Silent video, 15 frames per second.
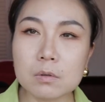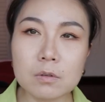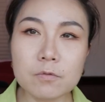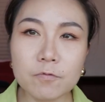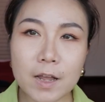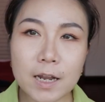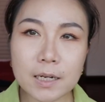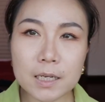
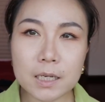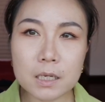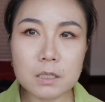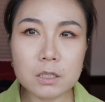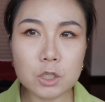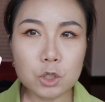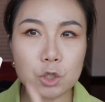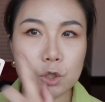fairly
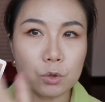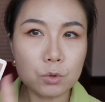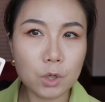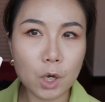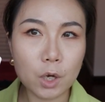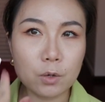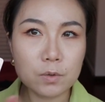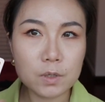easy to
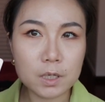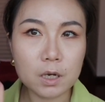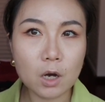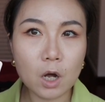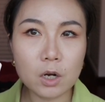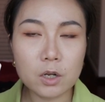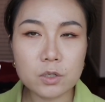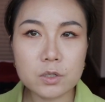use. The
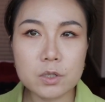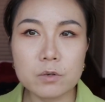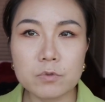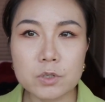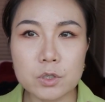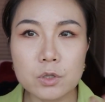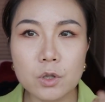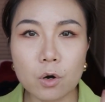colors, there
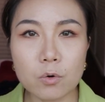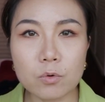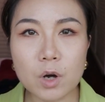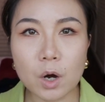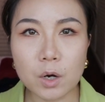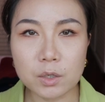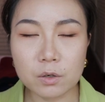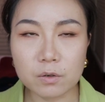is no
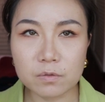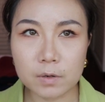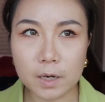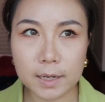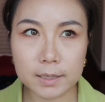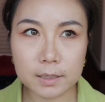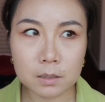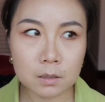kind of
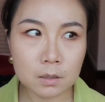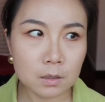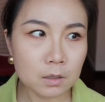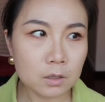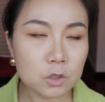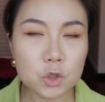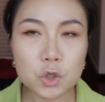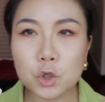like
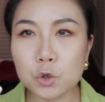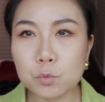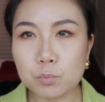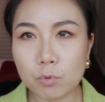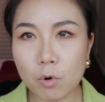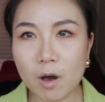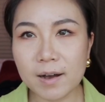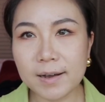too
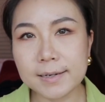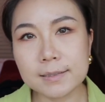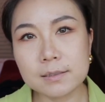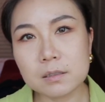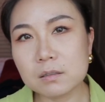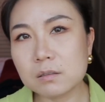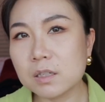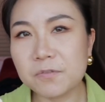
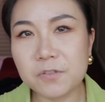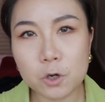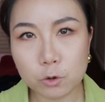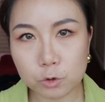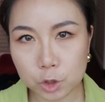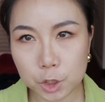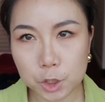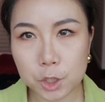bright,
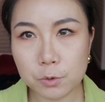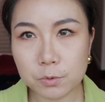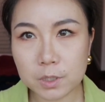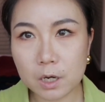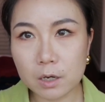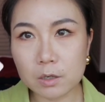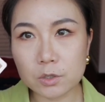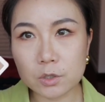difficult to use
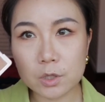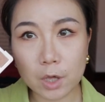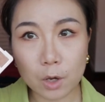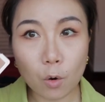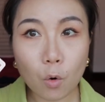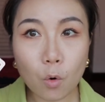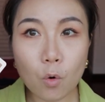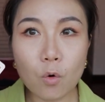colors. They're
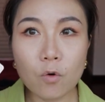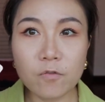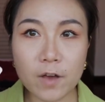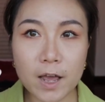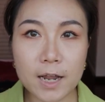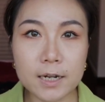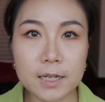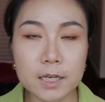all
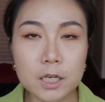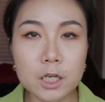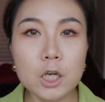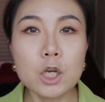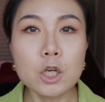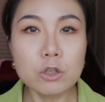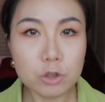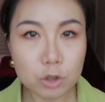fairly
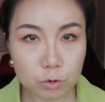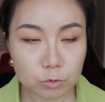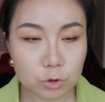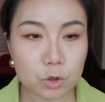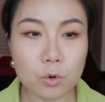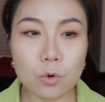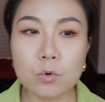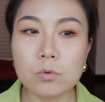
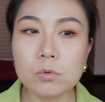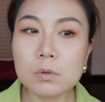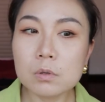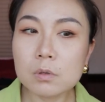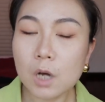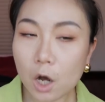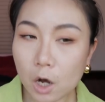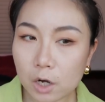neutral,
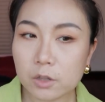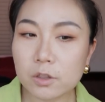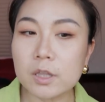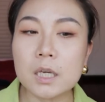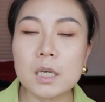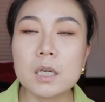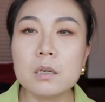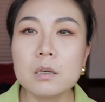
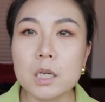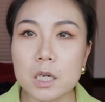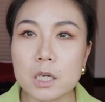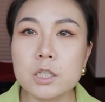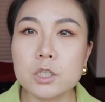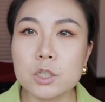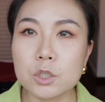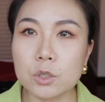earthy,
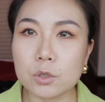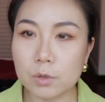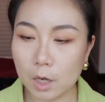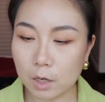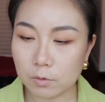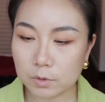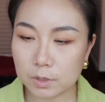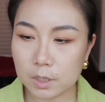easy to
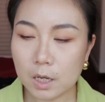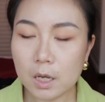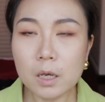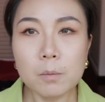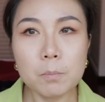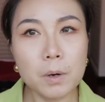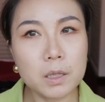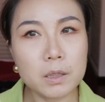use.
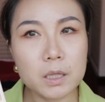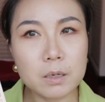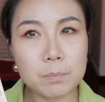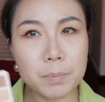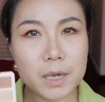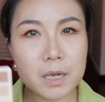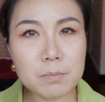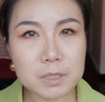But the
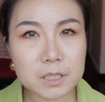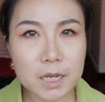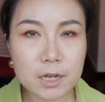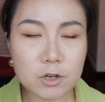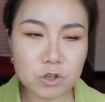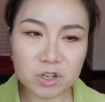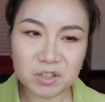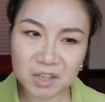
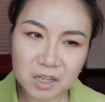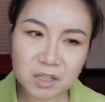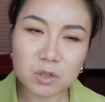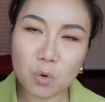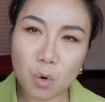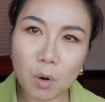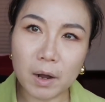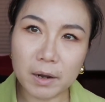pigmentation is
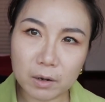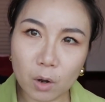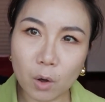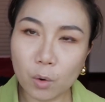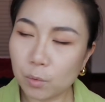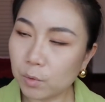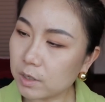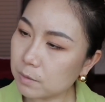quite
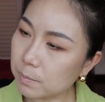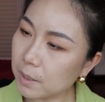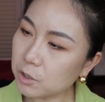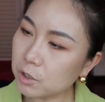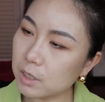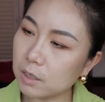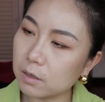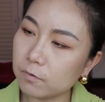low,
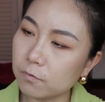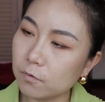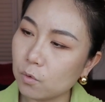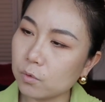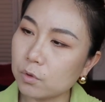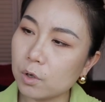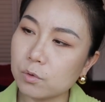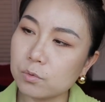especially
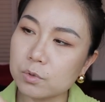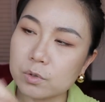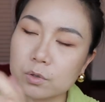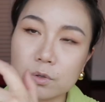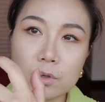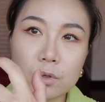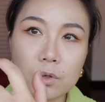for those